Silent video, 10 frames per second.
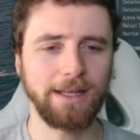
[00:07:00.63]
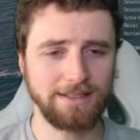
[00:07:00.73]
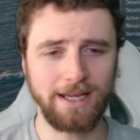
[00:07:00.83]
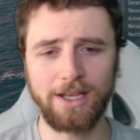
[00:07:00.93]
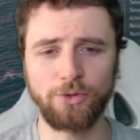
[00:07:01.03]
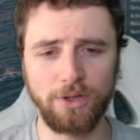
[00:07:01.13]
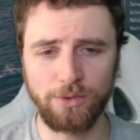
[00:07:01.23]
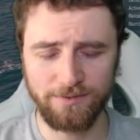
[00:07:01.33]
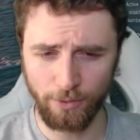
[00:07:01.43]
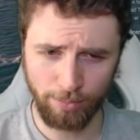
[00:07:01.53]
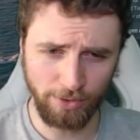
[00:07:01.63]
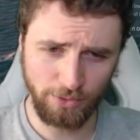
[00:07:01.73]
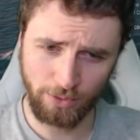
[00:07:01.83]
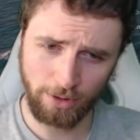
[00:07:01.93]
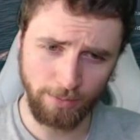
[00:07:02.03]
it has Hydro that goes
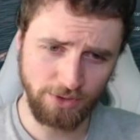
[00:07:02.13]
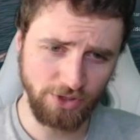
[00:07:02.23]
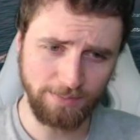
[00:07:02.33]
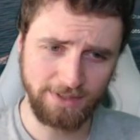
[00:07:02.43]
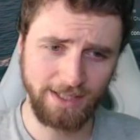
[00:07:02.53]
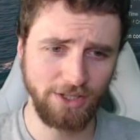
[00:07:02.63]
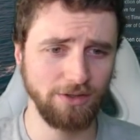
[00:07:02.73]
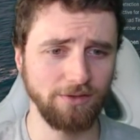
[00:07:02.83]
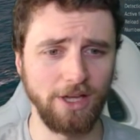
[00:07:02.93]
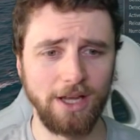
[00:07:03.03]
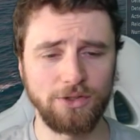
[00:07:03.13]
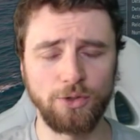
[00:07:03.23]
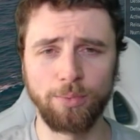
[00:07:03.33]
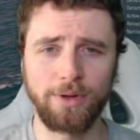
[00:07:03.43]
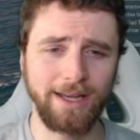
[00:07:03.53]
4.2 kilometers on ship detection,
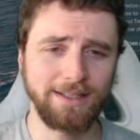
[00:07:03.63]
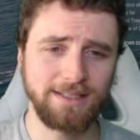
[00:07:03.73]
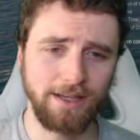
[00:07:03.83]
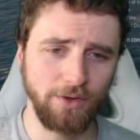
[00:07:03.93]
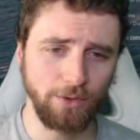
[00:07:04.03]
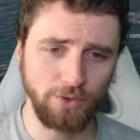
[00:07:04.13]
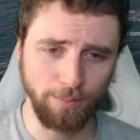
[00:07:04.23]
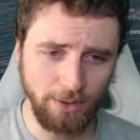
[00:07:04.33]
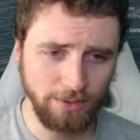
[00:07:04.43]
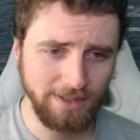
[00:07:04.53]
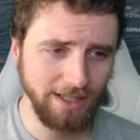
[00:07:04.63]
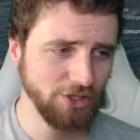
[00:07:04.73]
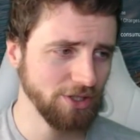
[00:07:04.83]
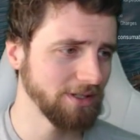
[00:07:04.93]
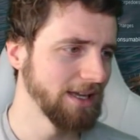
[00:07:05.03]
2.97 on torpedo
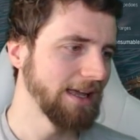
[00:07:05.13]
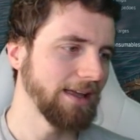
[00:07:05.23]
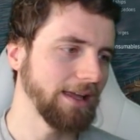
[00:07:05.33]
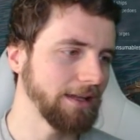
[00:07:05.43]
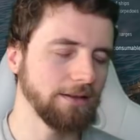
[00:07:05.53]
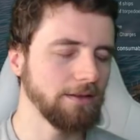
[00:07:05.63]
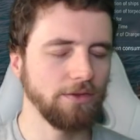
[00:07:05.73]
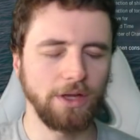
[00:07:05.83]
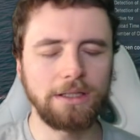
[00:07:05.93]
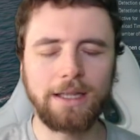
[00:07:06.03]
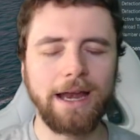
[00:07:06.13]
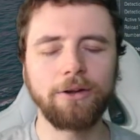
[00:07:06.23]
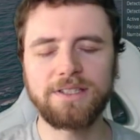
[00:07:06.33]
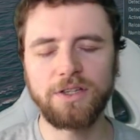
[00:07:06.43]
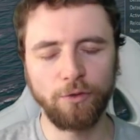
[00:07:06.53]
detection. The
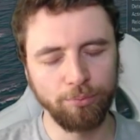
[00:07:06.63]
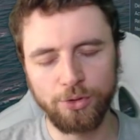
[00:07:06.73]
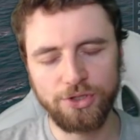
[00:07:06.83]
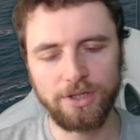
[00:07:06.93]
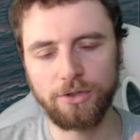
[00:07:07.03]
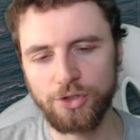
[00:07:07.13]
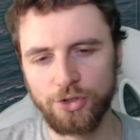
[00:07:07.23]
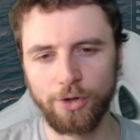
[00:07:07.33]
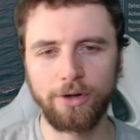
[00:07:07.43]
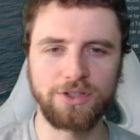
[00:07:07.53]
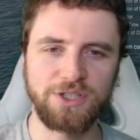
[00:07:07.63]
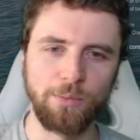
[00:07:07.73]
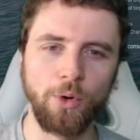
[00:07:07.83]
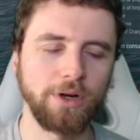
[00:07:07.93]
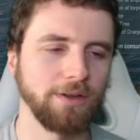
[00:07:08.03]
hilarity of pushing a destroyer in a
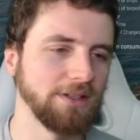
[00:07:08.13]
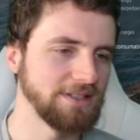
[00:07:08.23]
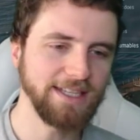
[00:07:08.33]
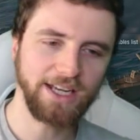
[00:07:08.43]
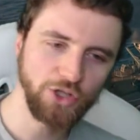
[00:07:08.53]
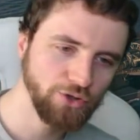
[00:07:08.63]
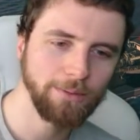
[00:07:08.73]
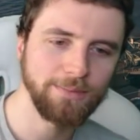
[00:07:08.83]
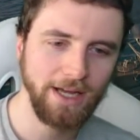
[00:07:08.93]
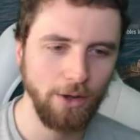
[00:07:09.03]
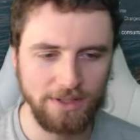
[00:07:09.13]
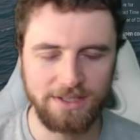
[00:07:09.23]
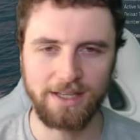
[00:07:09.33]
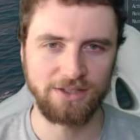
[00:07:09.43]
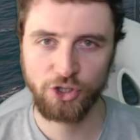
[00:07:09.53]
smoke and then secondarying them down
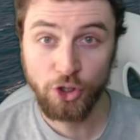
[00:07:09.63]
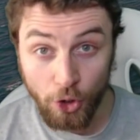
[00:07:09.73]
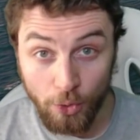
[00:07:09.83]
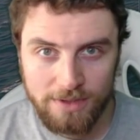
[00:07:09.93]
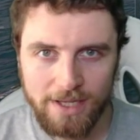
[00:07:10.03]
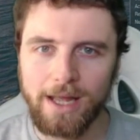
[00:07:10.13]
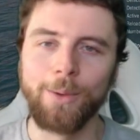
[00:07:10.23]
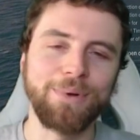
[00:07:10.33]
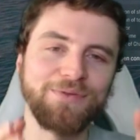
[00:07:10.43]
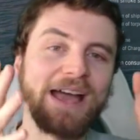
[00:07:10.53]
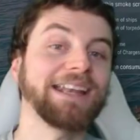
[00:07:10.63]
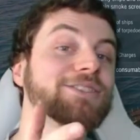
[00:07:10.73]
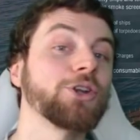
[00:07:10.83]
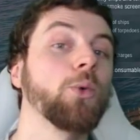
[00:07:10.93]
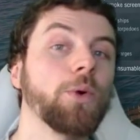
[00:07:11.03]
is cute, but that
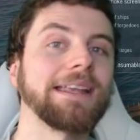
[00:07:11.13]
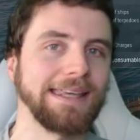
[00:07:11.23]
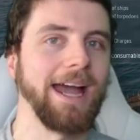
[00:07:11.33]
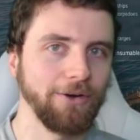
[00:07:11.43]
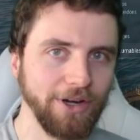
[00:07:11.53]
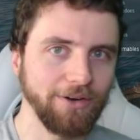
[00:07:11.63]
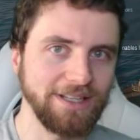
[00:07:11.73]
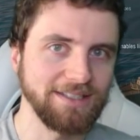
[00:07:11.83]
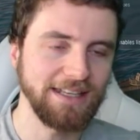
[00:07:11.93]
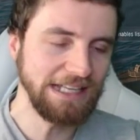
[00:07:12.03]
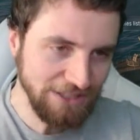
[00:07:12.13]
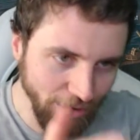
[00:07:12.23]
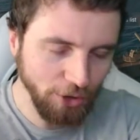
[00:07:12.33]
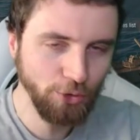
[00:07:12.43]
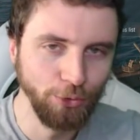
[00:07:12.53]
is not what a carrier is. It is
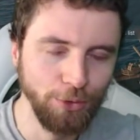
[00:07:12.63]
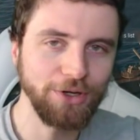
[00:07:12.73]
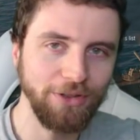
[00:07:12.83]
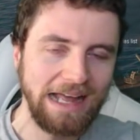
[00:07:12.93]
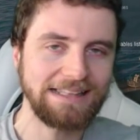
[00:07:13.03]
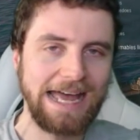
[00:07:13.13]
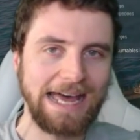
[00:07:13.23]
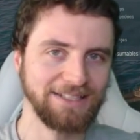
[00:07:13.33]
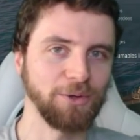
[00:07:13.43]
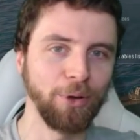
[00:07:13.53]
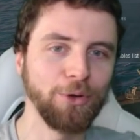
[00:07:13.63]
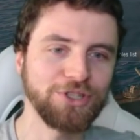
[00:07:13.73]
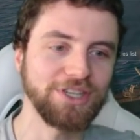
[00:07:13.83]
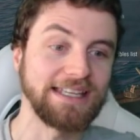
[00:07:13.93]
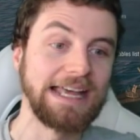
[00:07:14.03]
not a cruiser that attacks or
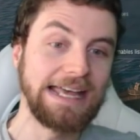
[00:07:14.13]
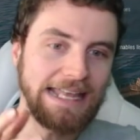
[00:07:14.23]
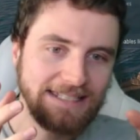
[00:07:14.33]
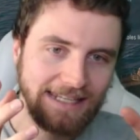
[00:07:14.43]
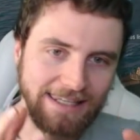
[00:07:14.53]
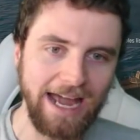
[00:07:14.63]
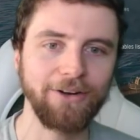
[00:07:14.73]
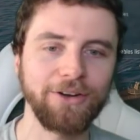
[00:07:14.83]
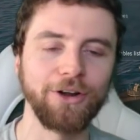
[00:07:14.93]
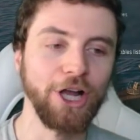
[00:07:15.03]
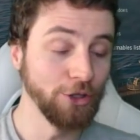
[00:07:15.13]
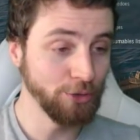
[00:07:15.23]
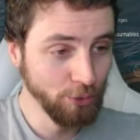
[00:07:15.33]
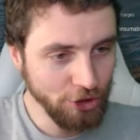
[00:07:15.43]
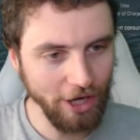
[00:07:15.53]
pushes. It is a carrier.
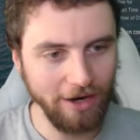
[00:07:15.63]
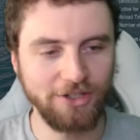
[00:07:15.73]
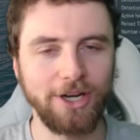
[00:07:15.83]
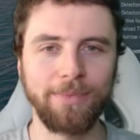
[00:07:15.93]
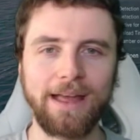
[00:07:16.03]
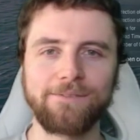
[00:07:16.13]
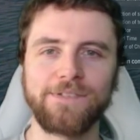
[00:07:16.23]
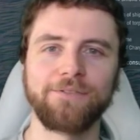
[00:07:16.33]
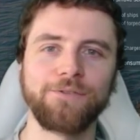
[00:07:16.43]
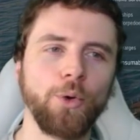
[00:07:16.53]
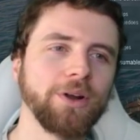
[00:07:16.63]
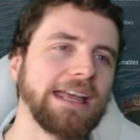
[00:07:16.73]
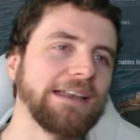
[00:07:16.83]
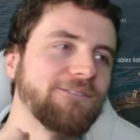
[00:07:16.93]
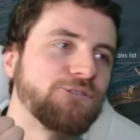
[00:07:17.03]
To charge up that far forward
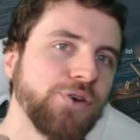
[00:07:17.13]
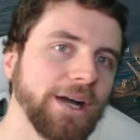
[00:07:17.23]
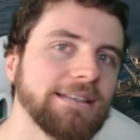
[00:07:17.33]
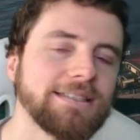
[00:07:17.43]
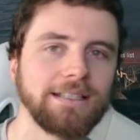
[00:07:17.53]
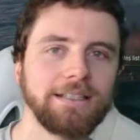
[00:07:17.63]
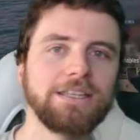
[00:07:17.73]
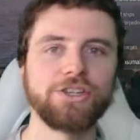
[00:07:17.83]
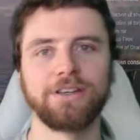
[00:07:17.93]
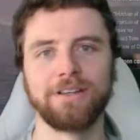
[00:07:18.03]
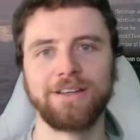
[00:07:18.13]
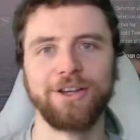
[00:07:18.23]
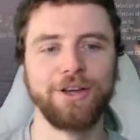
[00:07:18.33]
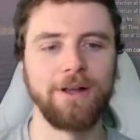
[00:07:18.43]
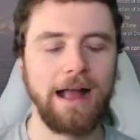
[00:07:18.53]
invites deletion.
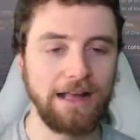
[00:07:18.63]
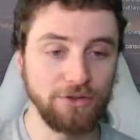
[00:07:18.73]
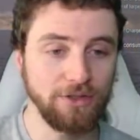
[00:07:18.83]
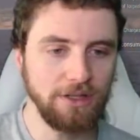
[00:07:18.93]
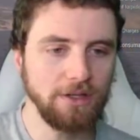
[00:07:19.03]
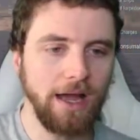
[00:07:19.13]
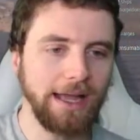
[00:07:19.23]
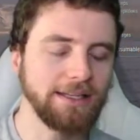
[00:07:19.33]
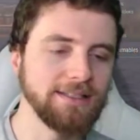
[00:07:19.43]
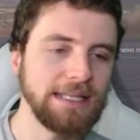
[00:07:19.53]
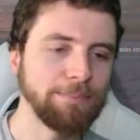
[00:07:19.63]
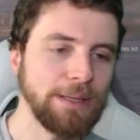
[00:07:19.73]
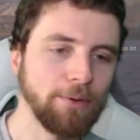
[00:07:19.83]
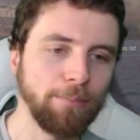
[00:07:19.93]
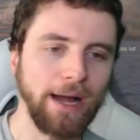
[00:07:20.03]
And I can see
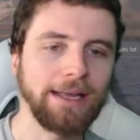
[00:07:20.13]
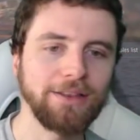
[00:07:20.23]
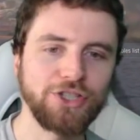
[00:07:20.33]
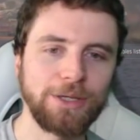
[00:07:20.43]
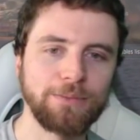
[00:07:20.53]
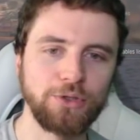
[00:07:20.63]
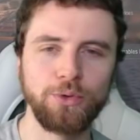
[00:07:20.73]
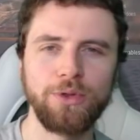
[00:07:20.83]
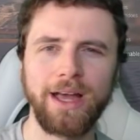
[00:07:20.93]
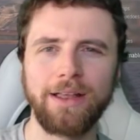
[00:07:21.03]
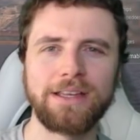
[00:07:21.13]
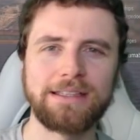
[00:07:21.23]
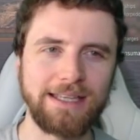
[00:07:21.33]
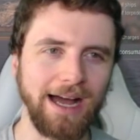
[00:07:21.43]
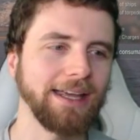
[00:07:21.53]
people buying the ship to do that and
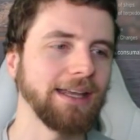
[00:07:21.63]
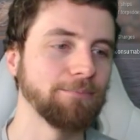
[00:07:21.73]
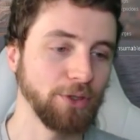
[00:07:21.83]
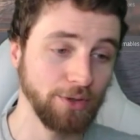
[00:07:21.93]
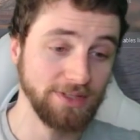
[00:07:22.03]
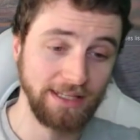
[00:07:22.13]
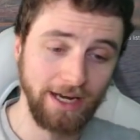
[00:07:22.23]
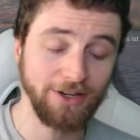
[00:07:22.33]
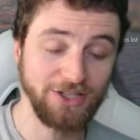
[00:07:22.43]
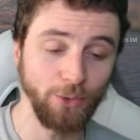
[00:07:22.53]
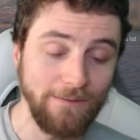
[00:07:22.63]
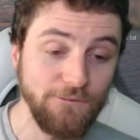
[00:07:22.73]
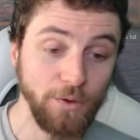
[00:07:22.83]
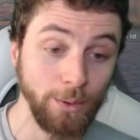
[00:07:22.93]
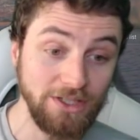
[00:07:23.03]
then dying, and because the carrier is so
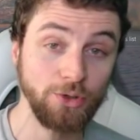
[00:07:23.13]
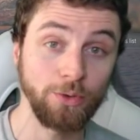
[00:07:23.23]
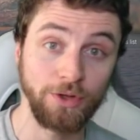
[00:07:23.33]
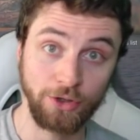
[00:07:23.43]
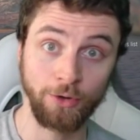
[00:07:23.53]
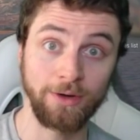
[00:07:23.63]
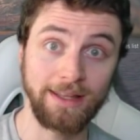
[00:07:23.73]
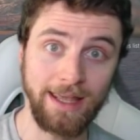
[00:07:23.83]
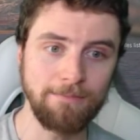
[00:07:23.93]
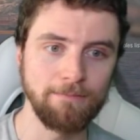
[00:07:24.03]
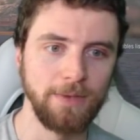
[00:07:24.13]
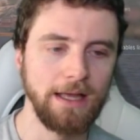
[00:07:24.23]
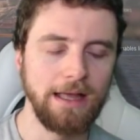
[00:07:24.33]
influential in the current game,